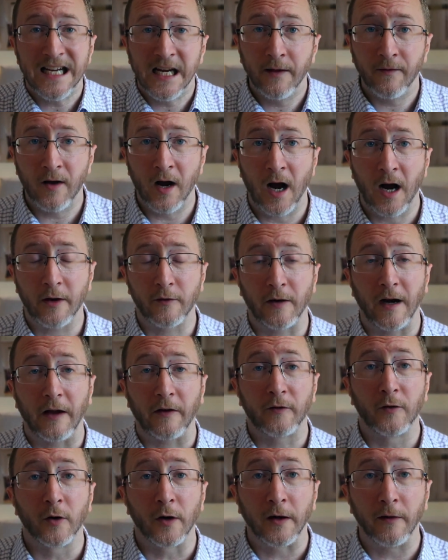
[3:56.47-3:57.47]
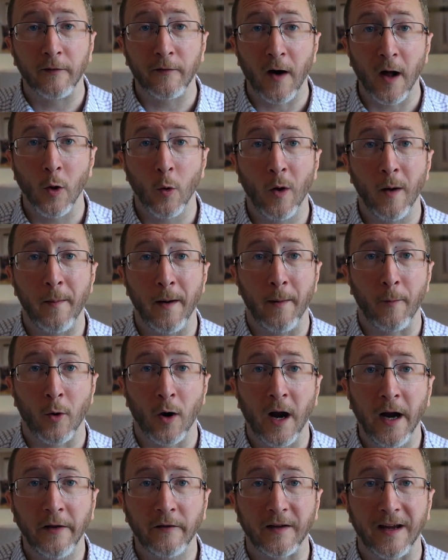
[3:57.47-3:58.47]
to give contrast during follow-up
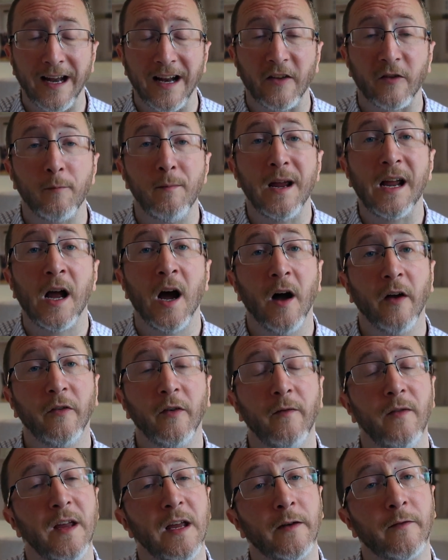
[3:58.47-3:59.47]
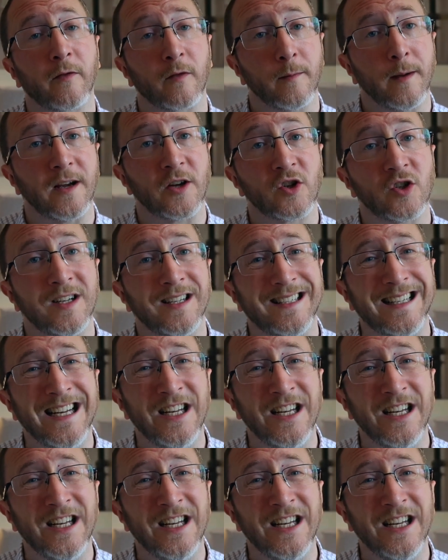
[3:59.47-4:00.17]
MRI scans because of the information it